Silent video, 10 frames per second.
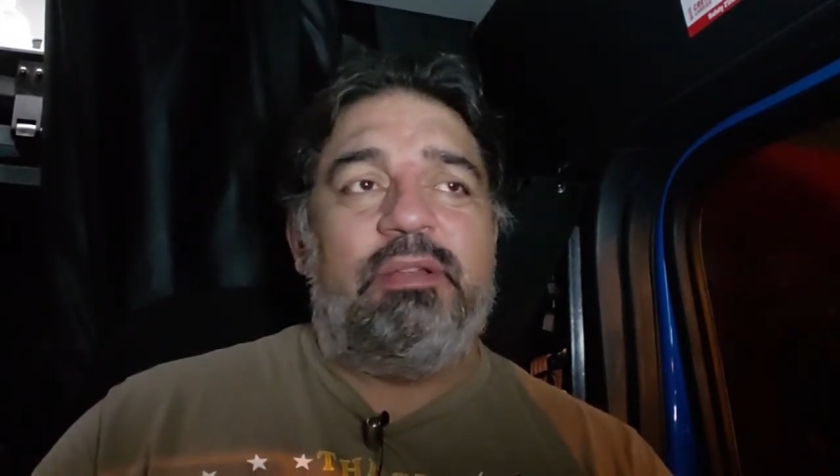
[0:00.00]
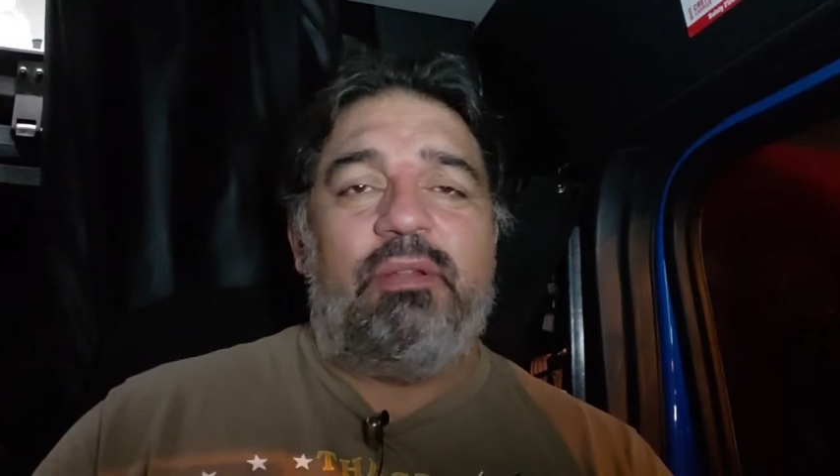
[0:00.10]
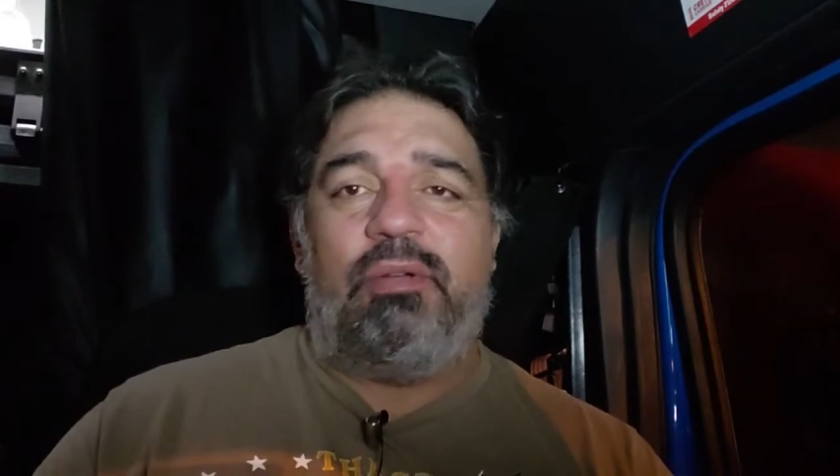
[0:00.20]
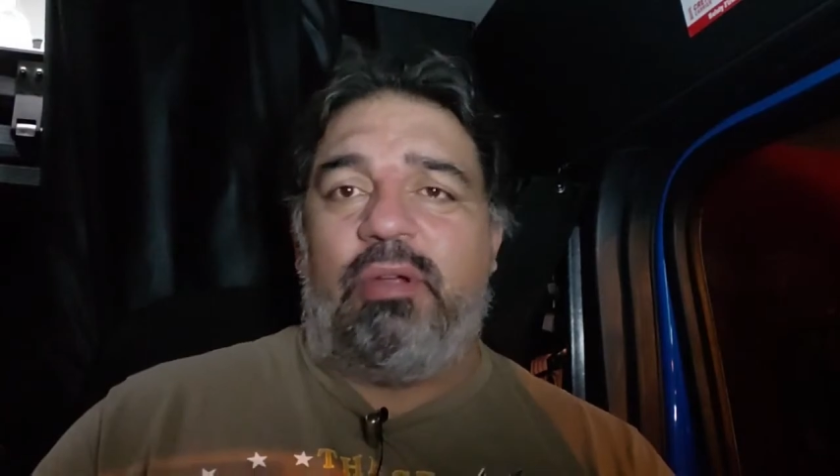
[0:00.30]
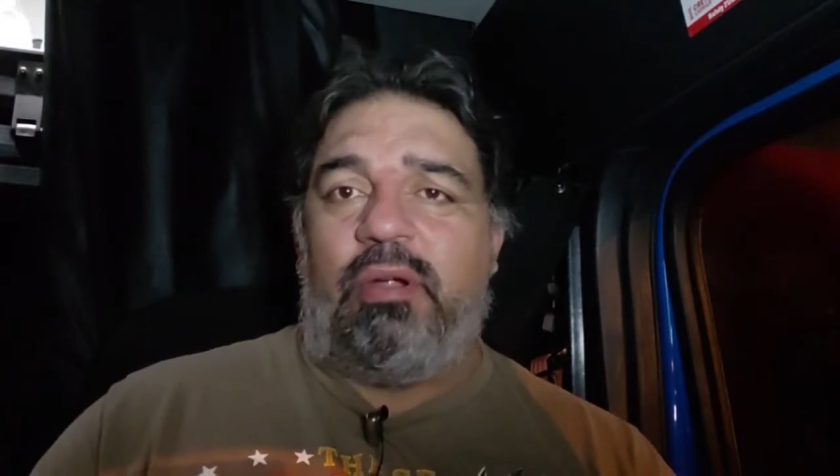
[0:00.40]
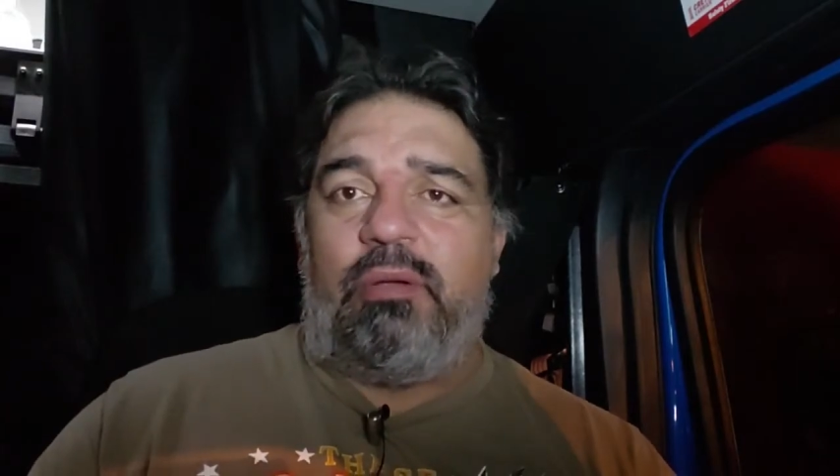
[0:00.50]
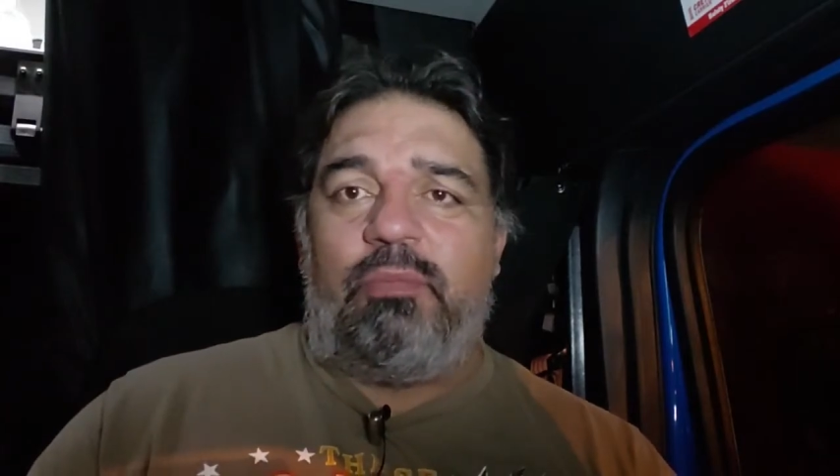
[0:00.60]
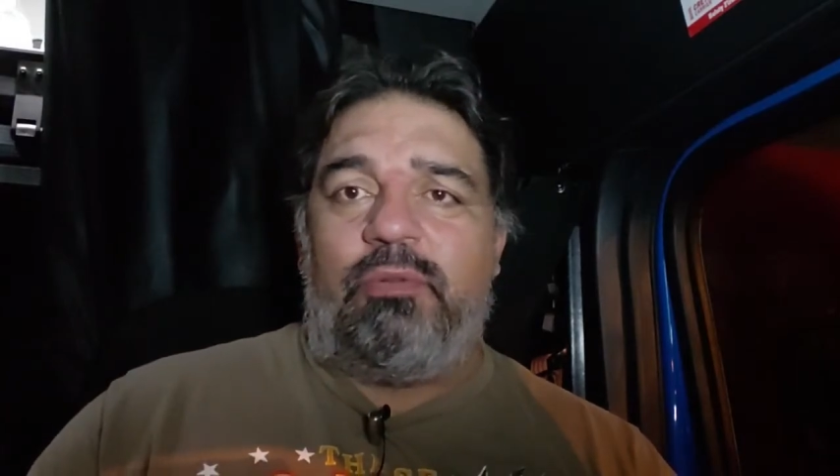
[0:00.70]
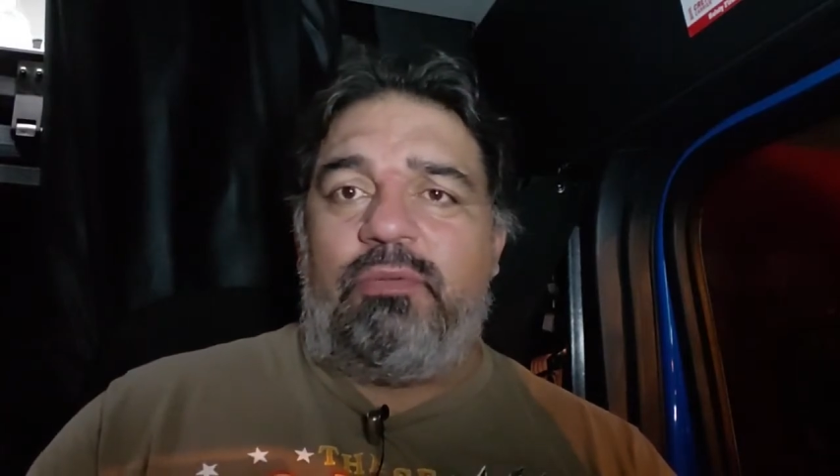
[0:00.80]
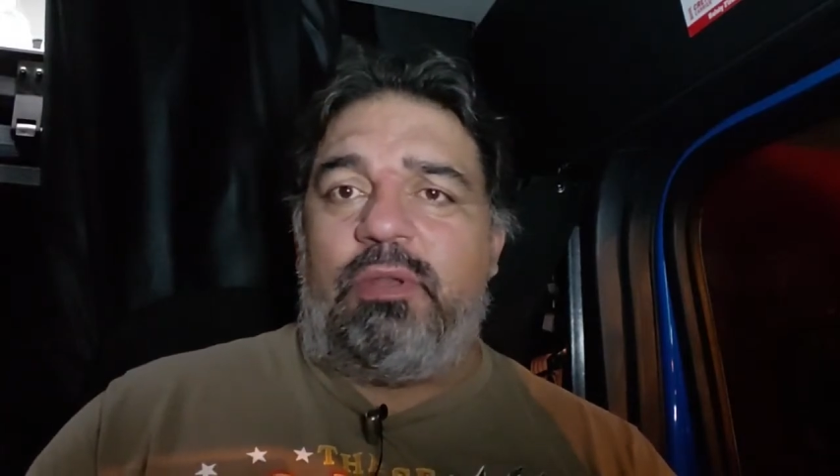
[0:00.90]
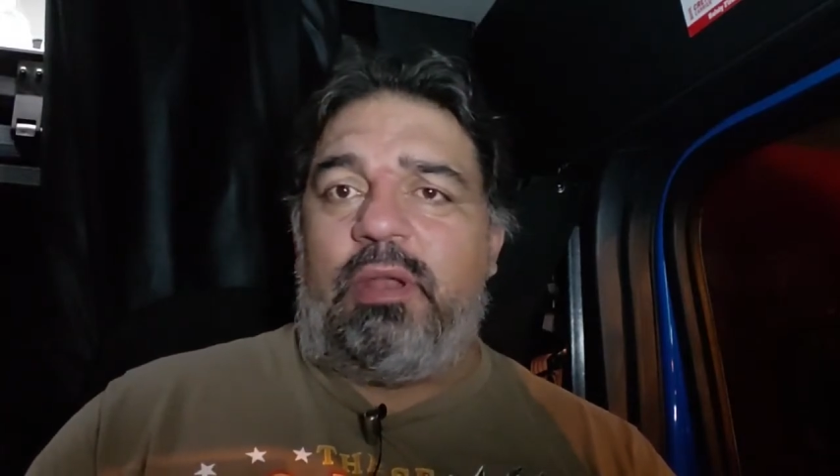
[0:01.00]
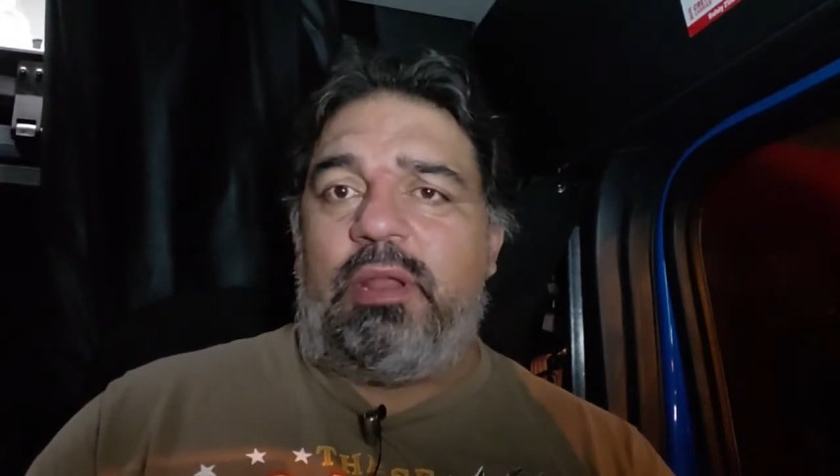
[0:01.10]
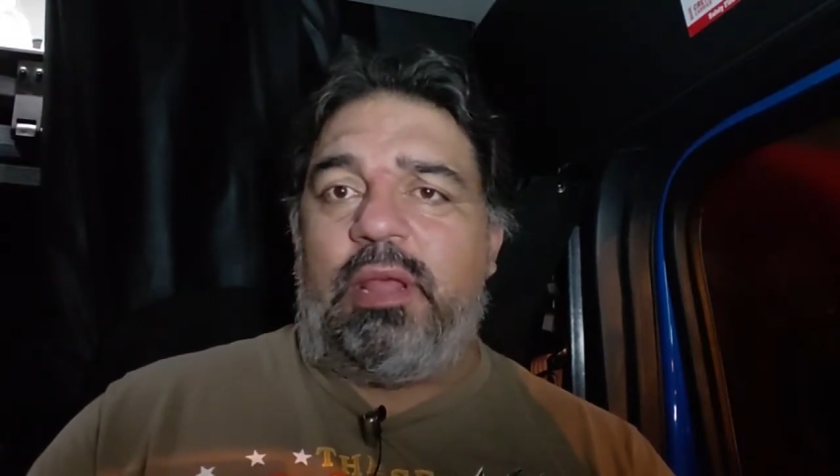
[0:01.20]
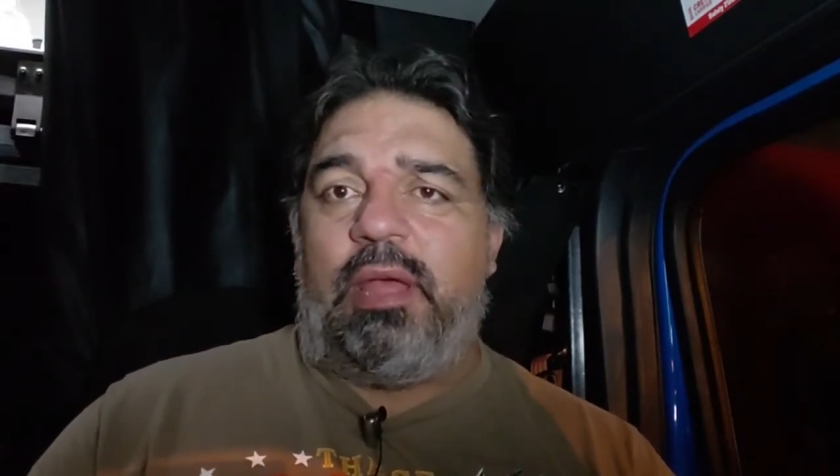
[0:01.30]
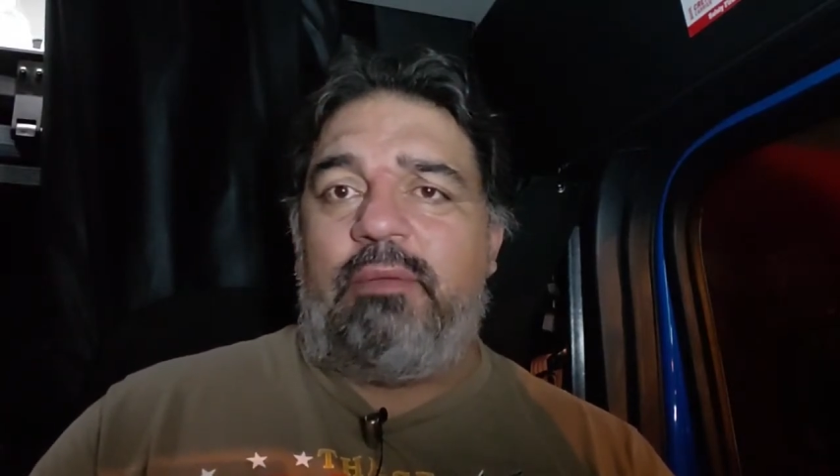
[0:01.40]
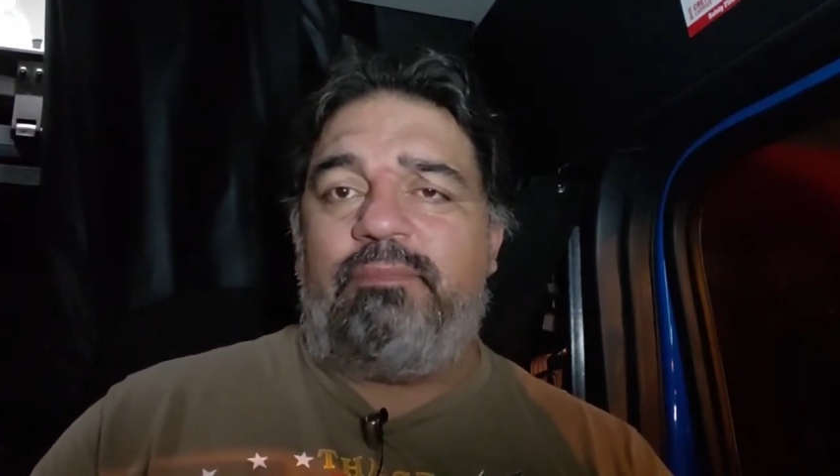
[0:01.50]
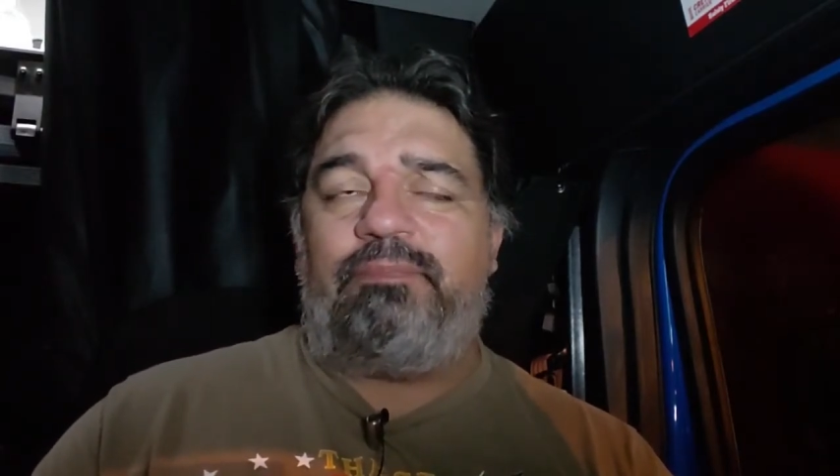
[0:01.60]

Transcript: no yard move, none of that.